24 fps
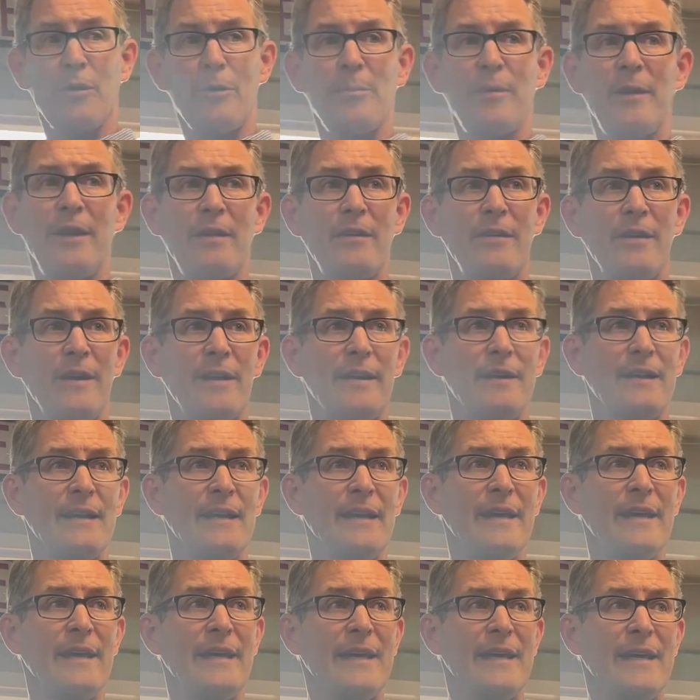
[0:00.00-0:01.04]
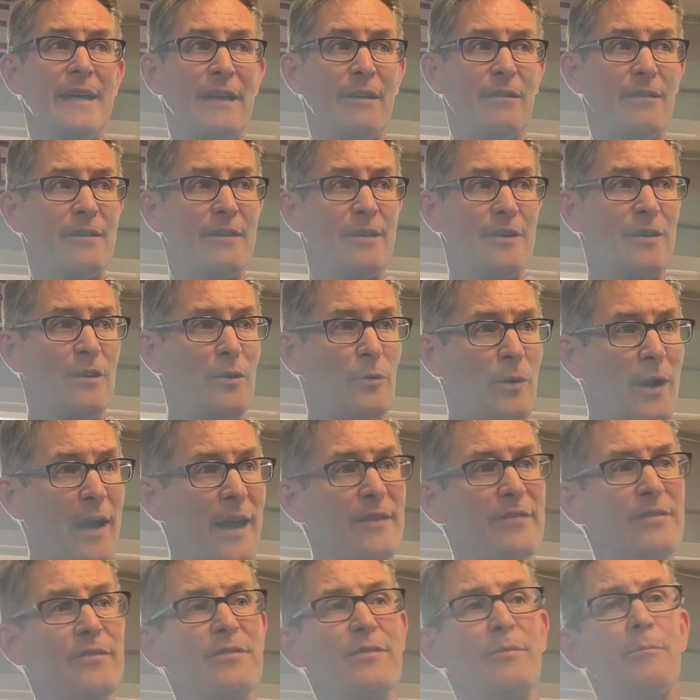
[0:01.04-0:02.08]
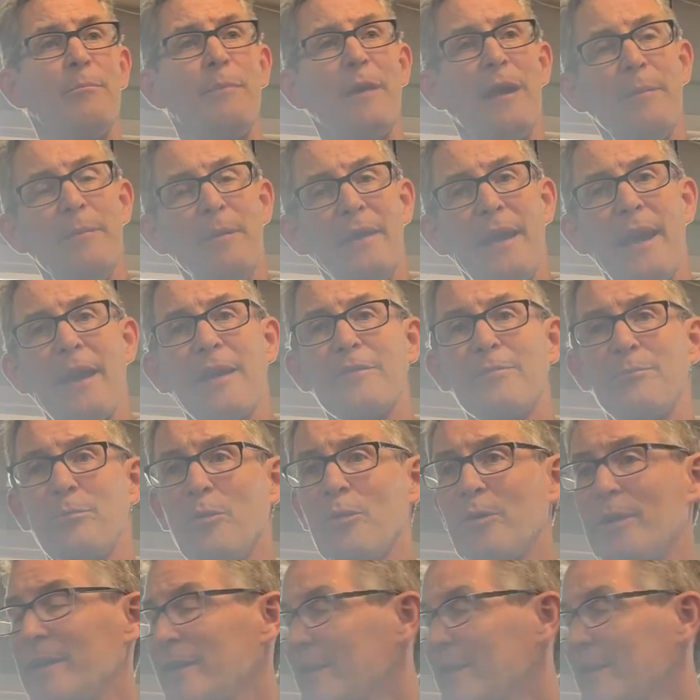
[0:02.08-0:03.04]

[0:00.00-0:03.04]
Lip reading: period here in the U.S., maybe exporting